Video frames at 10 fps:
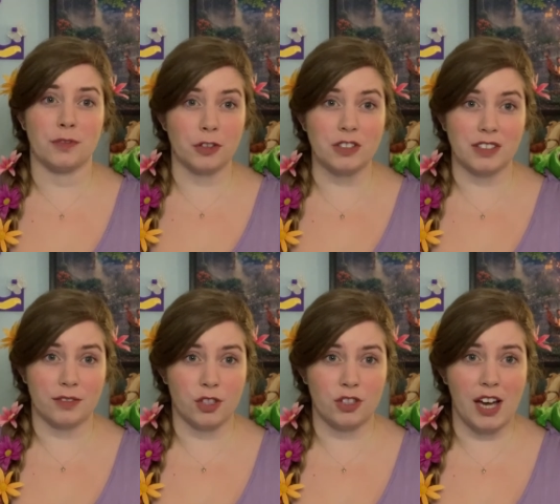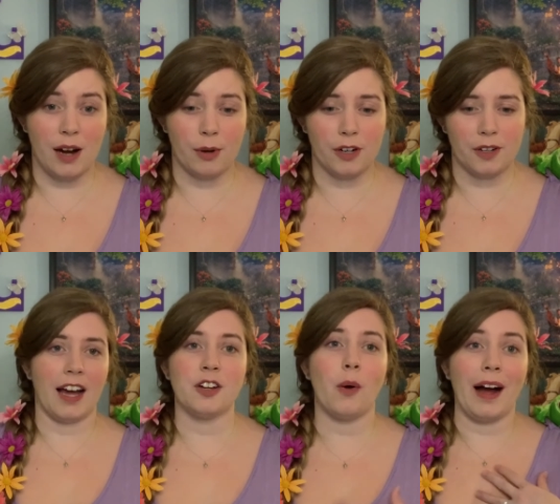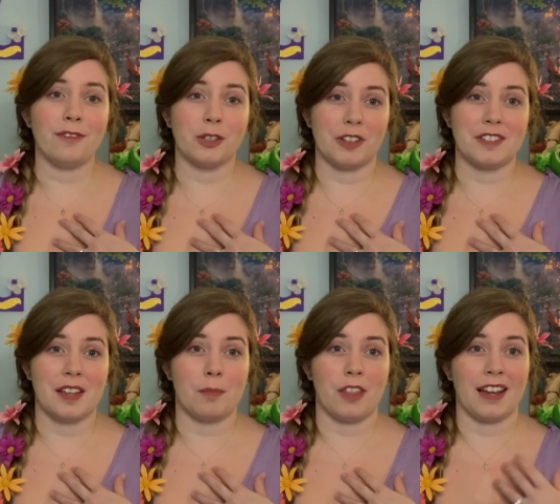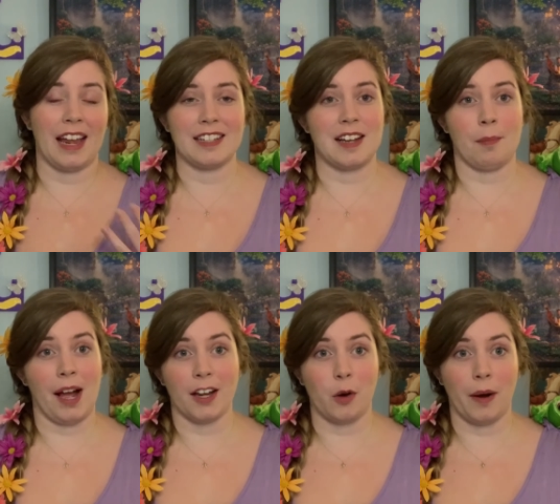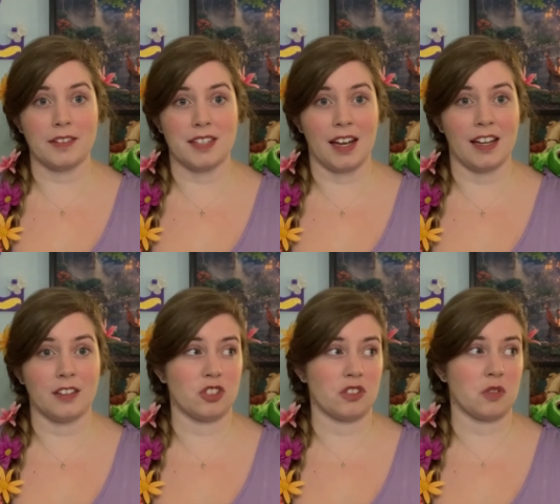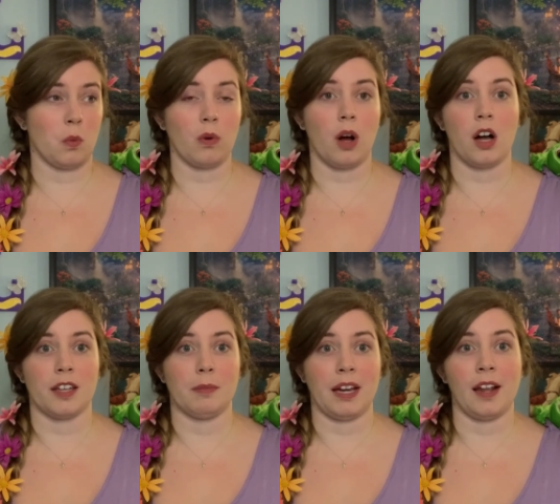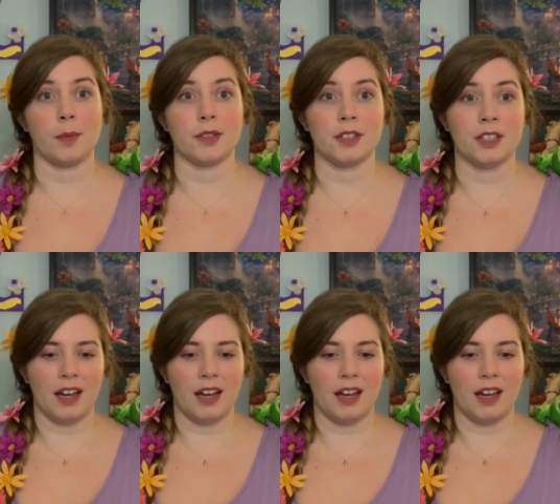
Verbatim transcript: first leaves her tower. I know I feel the same thing anytime I go outside just to walk in my neighborhood,